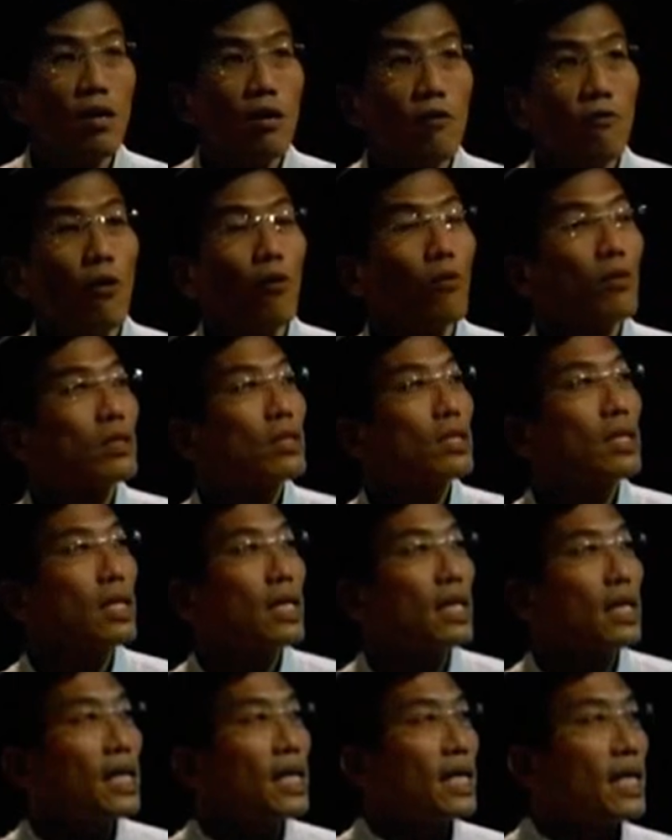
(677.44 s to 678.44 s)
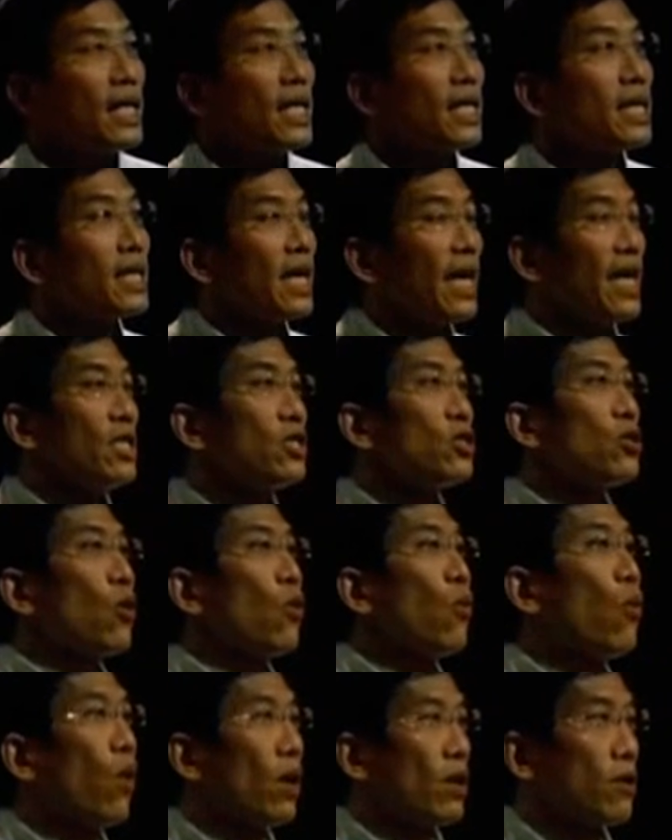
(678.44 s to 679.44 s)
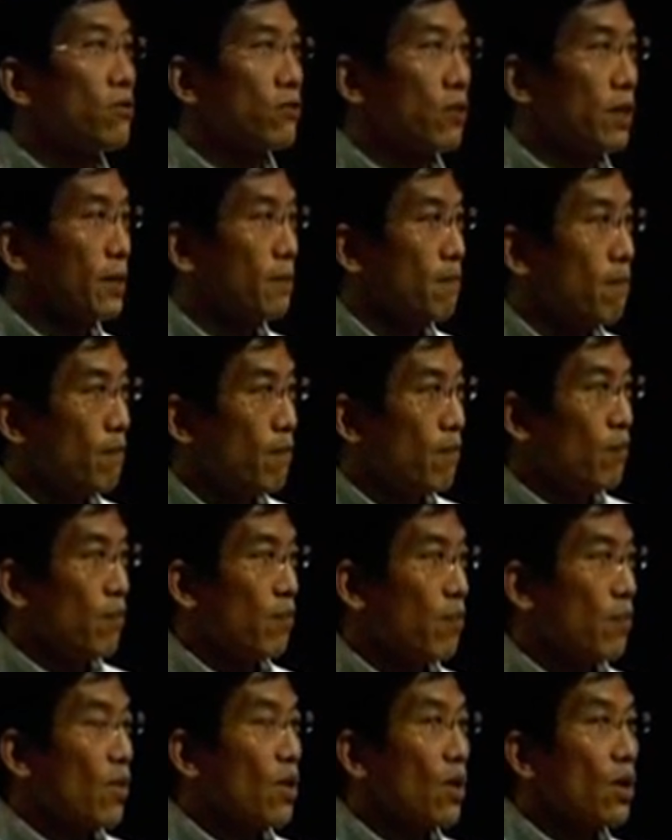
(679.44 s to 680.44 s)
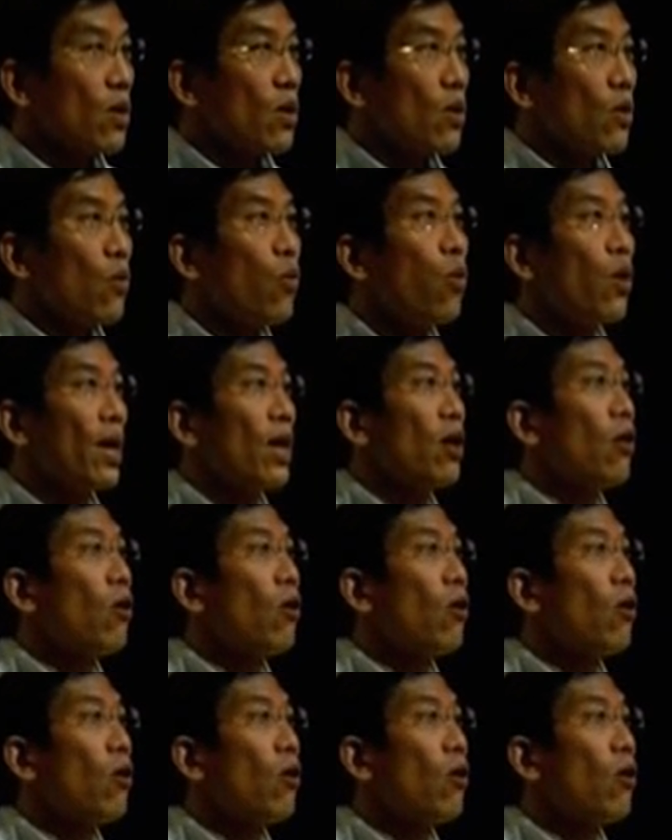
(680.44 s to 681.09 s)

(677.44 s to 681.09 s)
Folks, in case you're wondering where